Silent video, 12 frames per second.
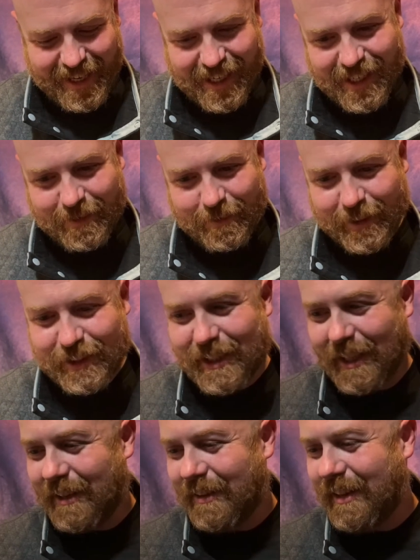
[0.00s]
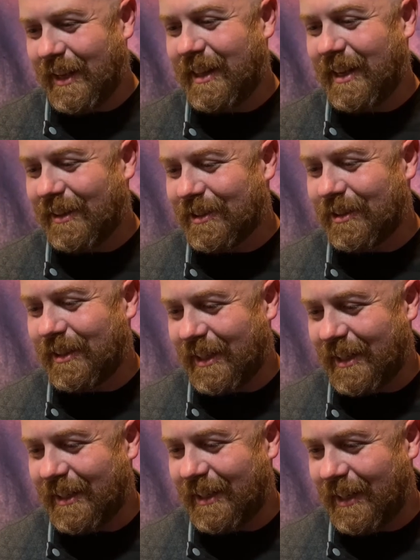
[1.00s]
Which they also did
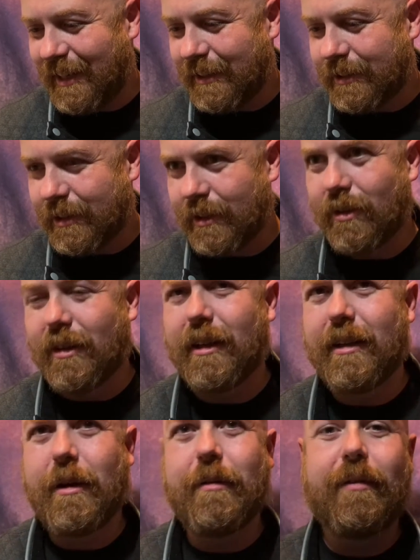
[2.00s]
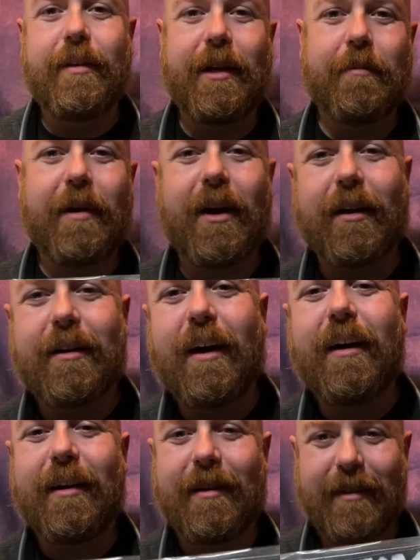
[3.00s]
a neat intro on the
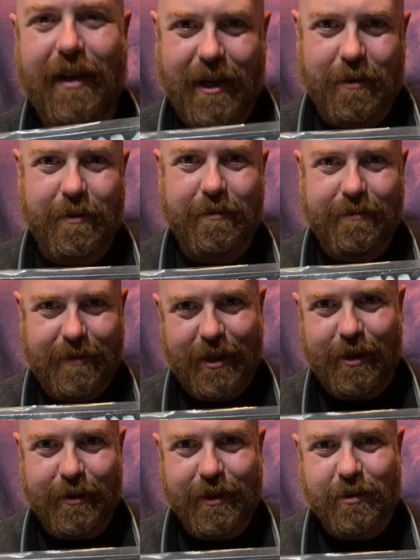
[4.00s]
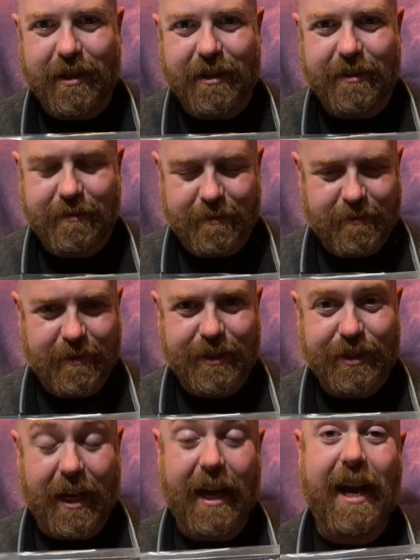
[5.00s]
Americana album too as well, which
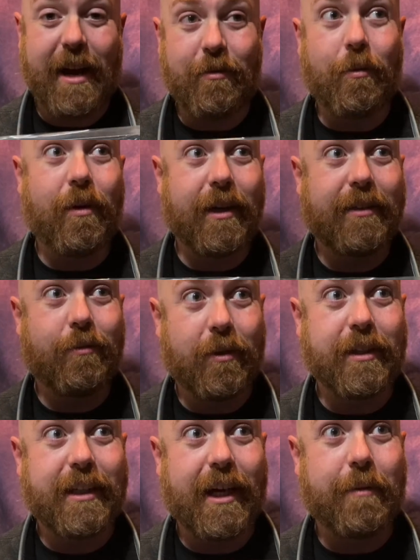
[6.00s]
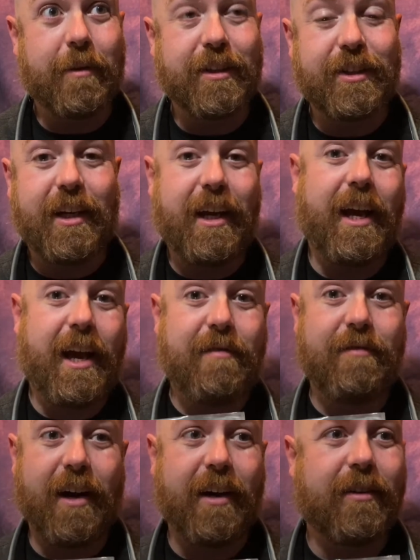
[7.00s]
I had one time on CD and
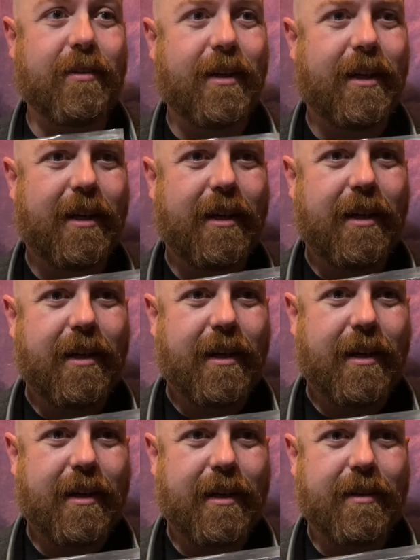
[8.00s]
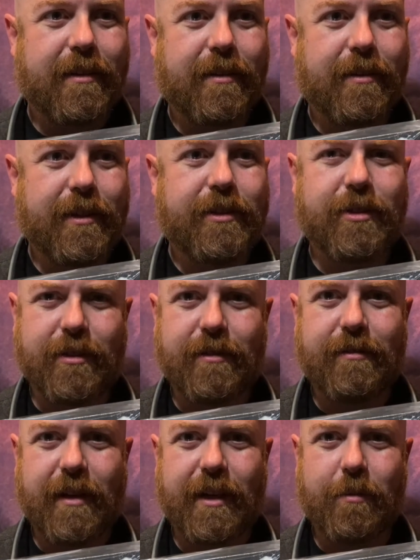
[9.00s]
vinyl, their initial
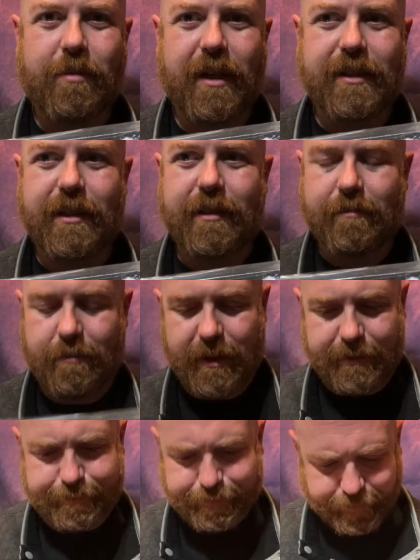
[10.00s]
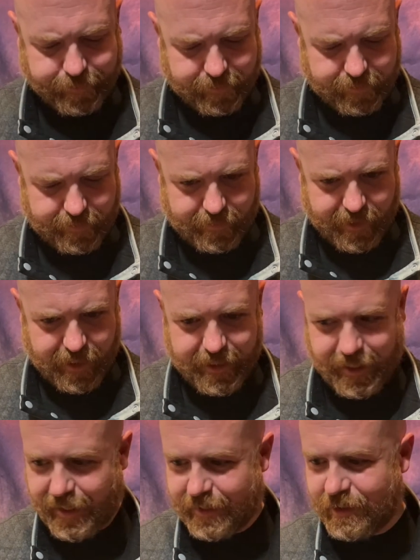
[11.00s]
vinyl pressing, but you
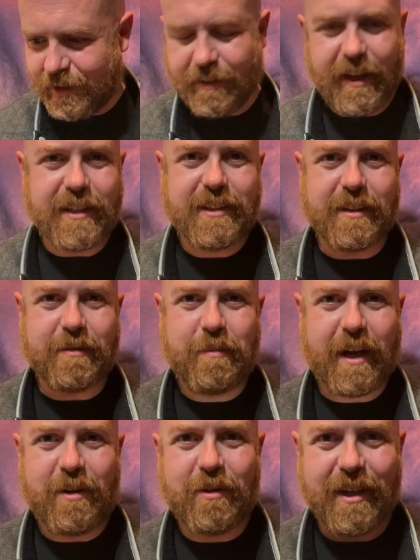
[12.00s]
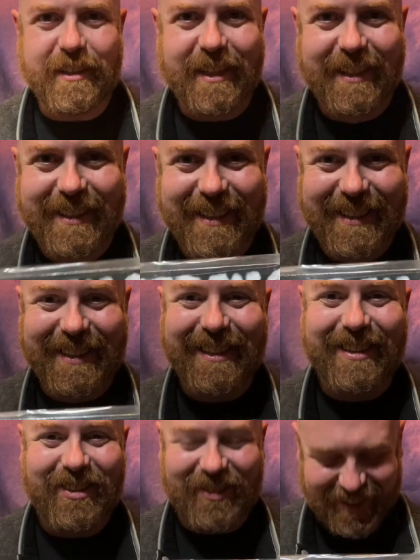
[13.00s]
guys sold that to pay rent
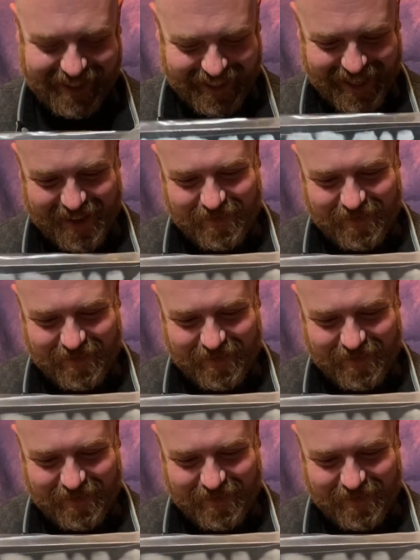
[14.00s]
one time.